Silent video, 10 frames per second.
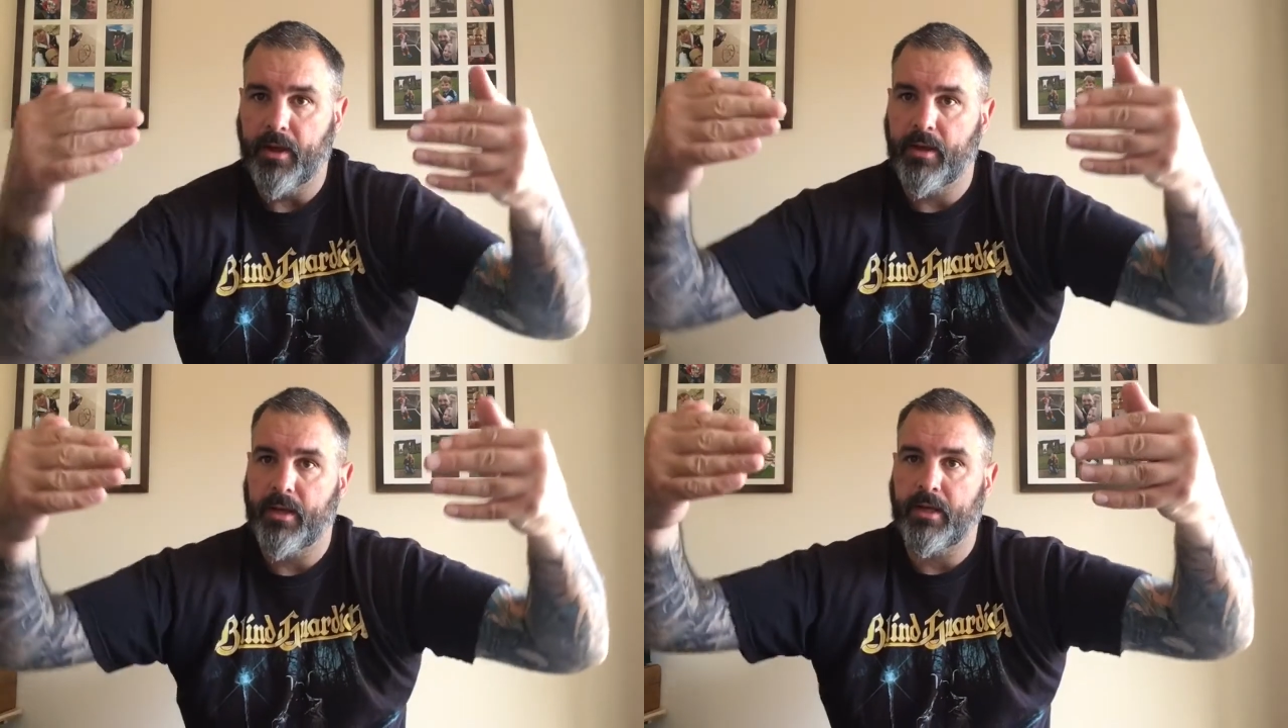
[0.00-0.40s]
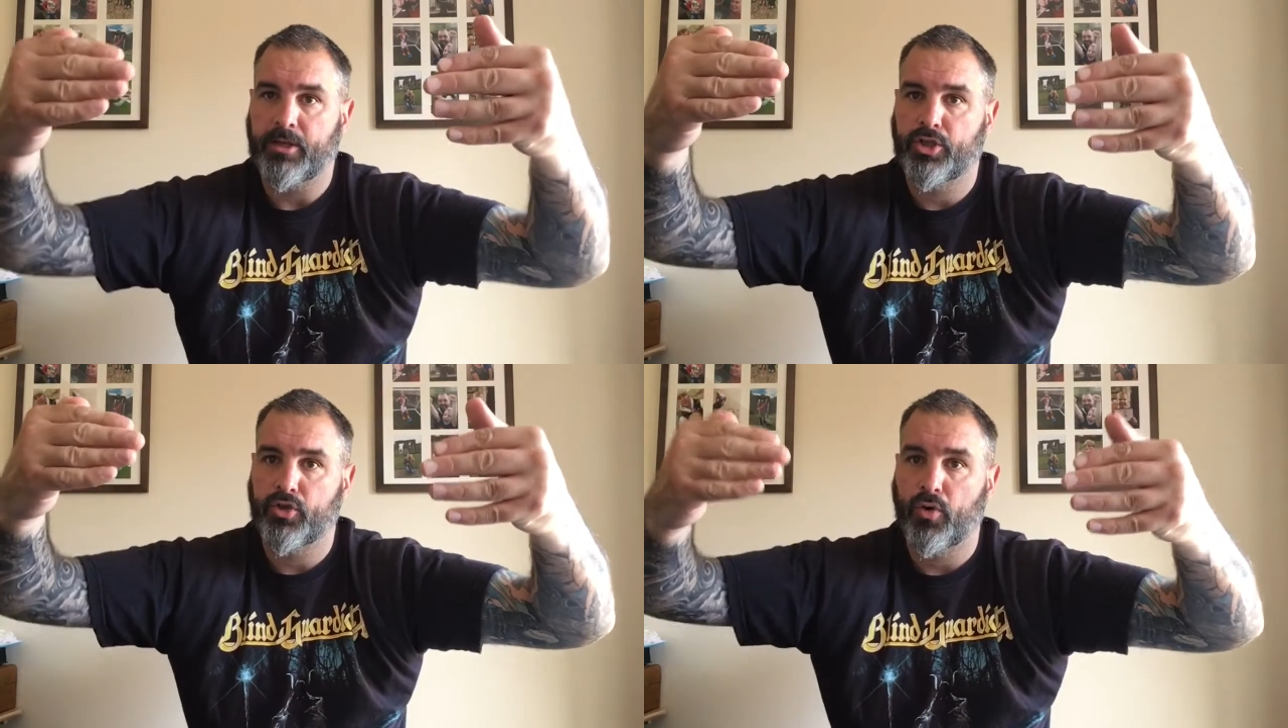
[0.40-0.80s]
it
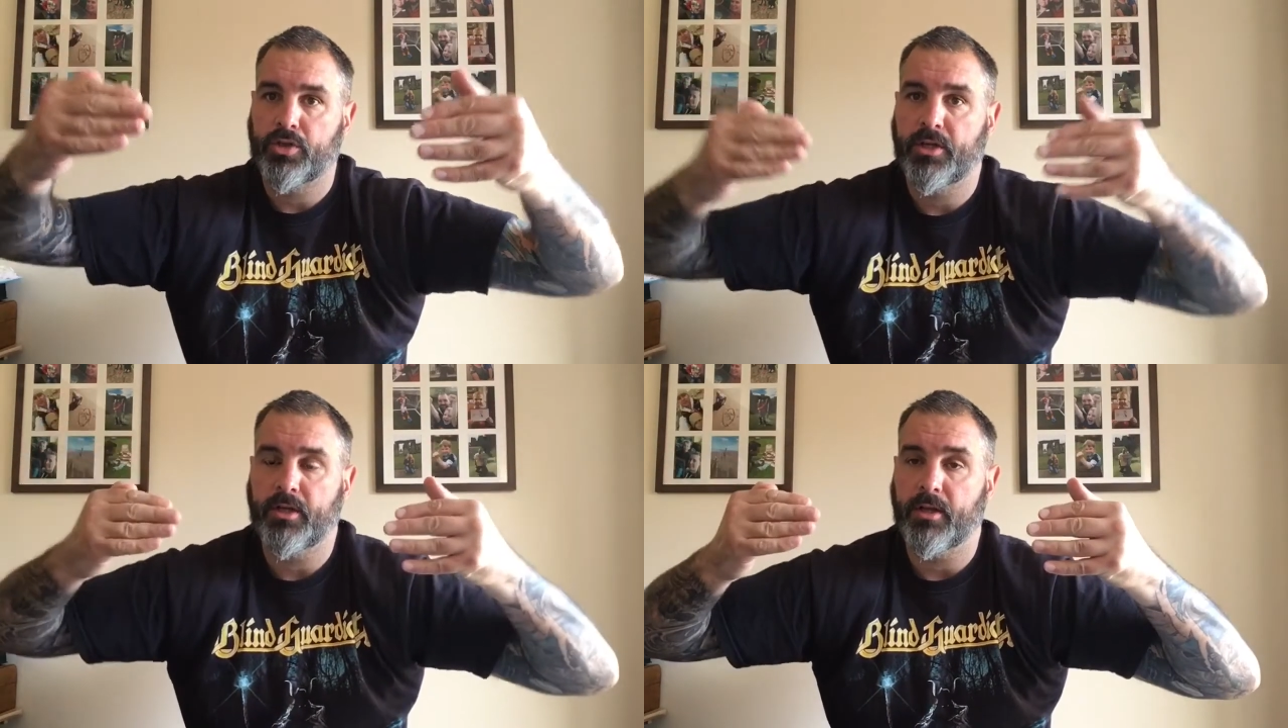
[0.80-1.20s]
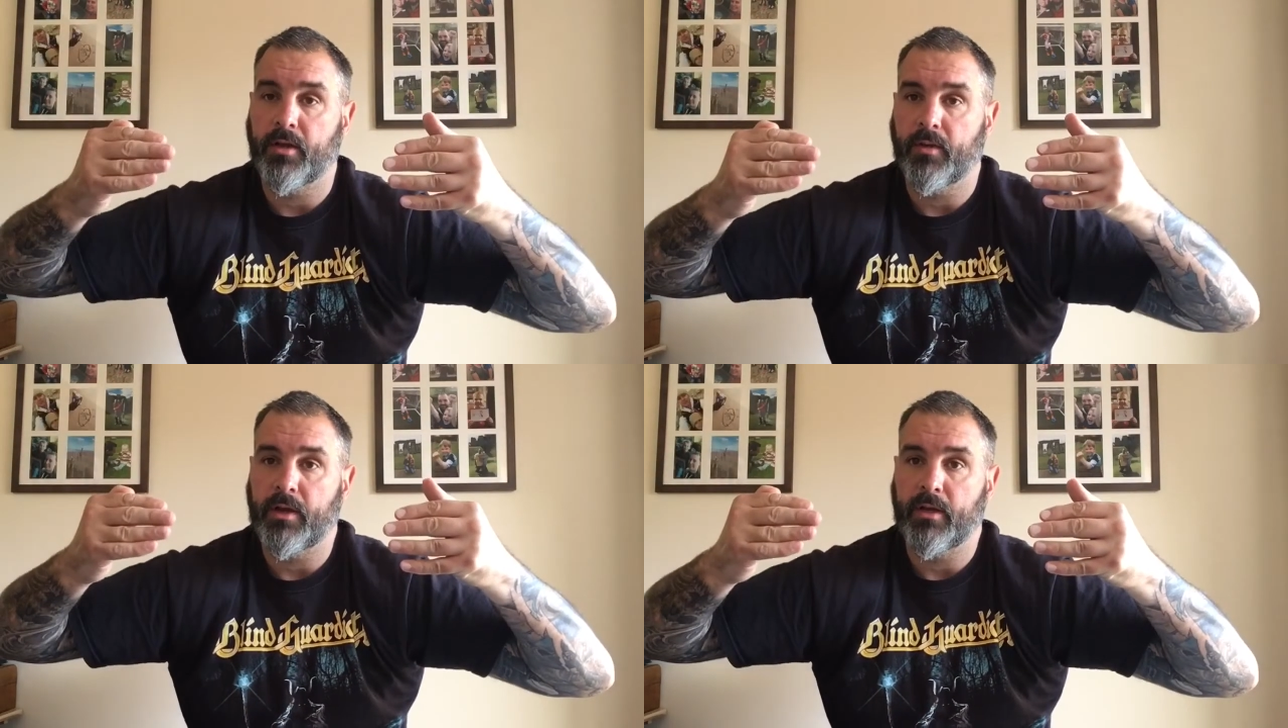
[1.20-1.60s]
soaks into
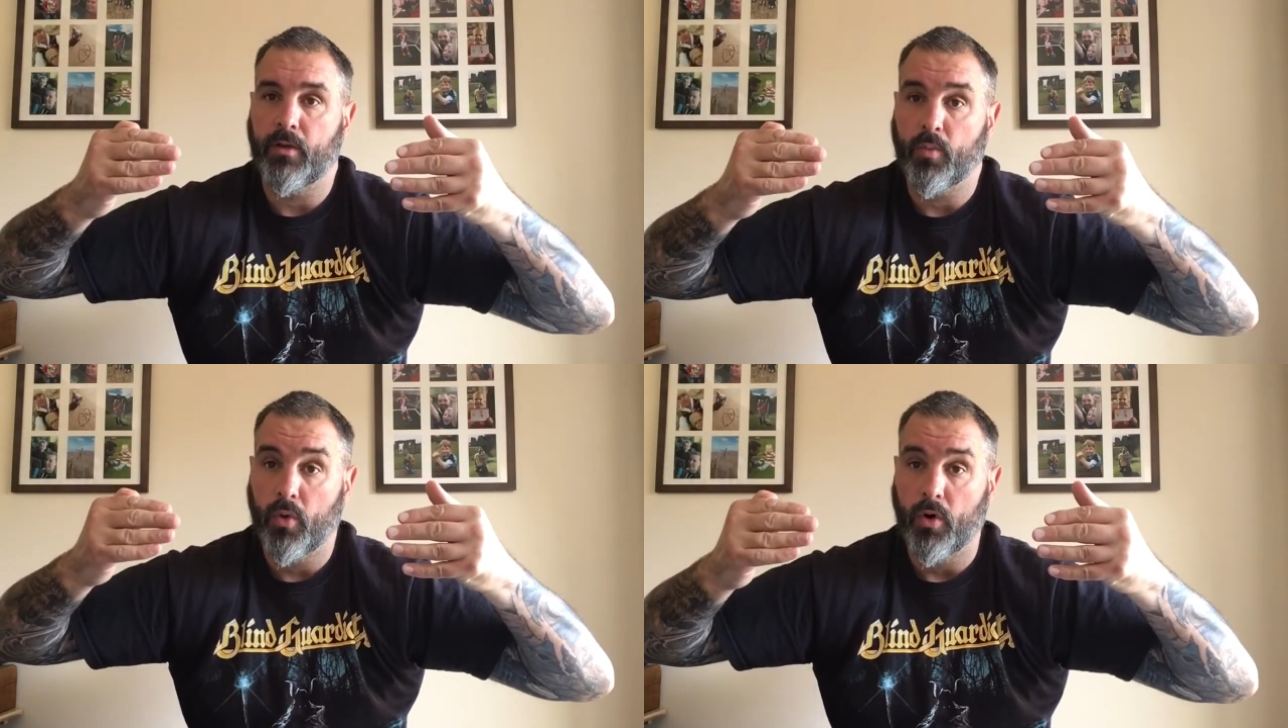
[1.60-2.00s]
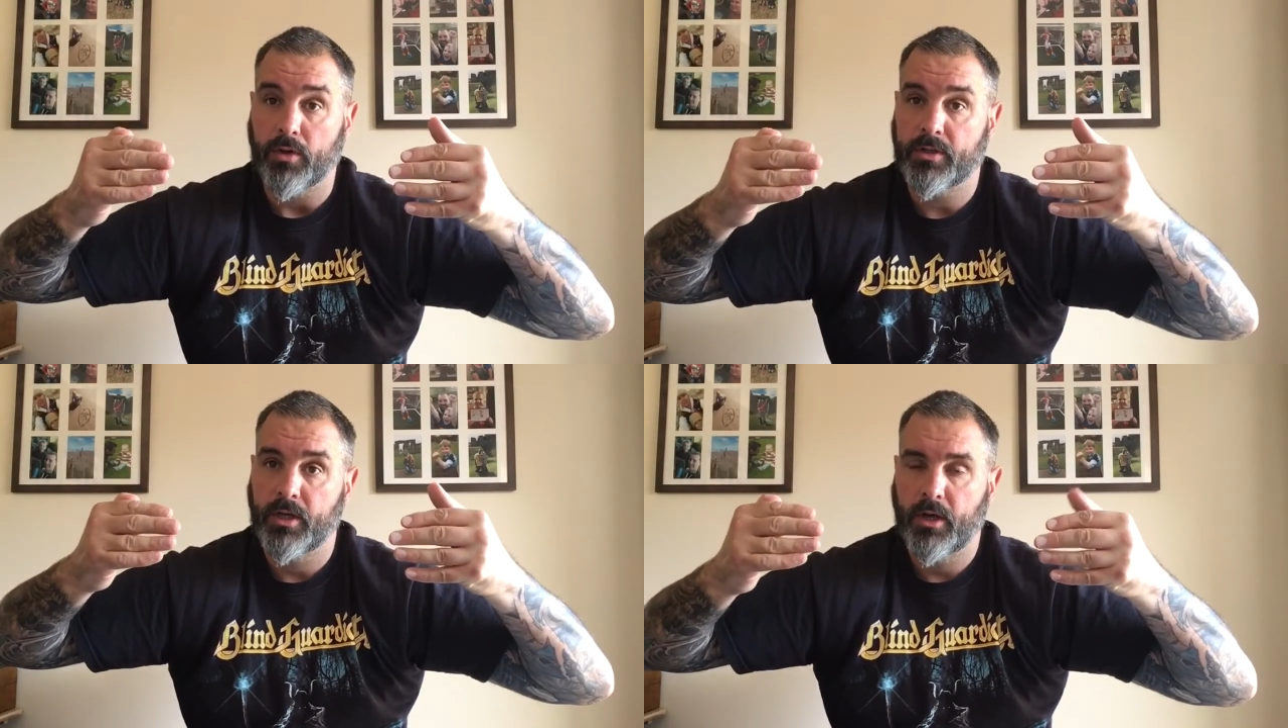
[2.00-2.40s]
the
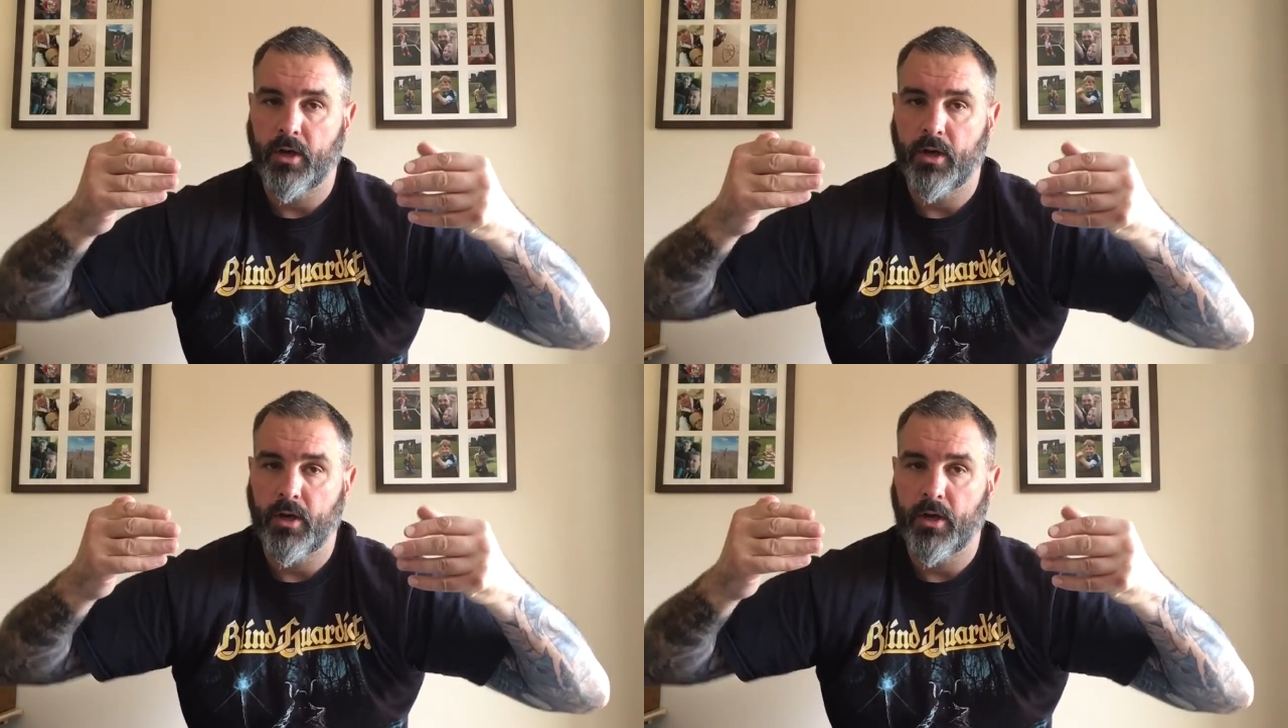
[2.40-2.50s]
wood,